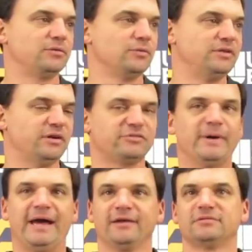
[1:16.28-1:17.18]
three
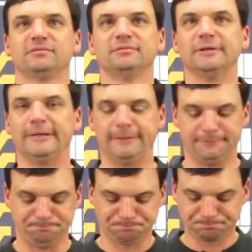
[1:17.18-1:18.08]
touchbacks,
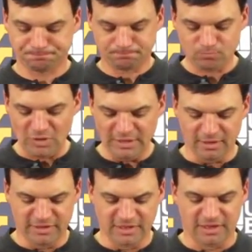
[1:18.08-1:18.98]
and
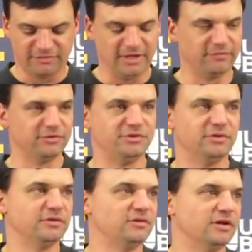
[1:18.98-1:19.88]
our kickoff coverage
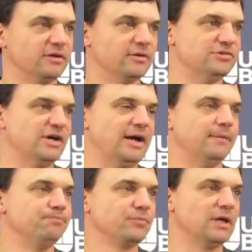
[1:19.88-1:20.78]
unit has done a good
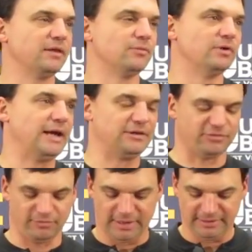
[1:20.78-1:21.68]
job. I think we're
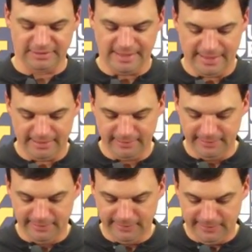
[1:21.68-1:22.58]
nationally ranked in that.
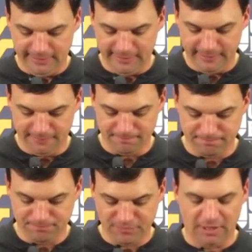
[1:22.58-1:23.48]

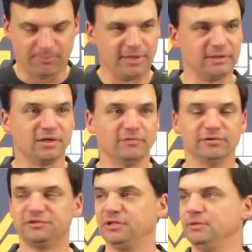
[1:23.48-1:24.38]
Our punt
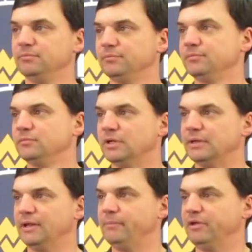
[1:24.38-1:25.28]
coverage team,
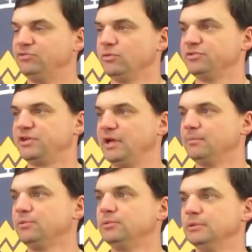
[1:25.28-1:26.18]
led by George
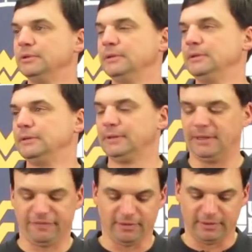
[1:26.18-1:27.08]
Campbell,
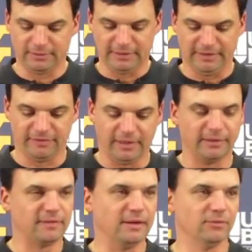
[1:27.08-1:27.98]
I
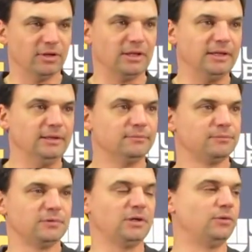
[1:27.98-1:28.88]
thought they were elite,
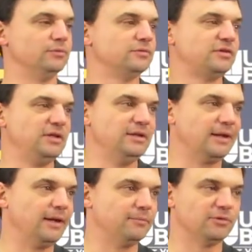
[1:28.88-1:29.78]
holding CeeDee
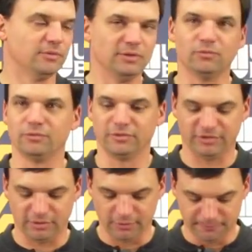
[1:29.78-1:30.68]
Lamb to really one
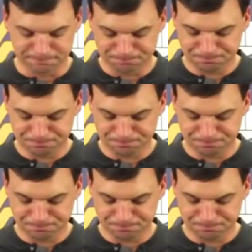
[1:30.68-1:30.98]
return.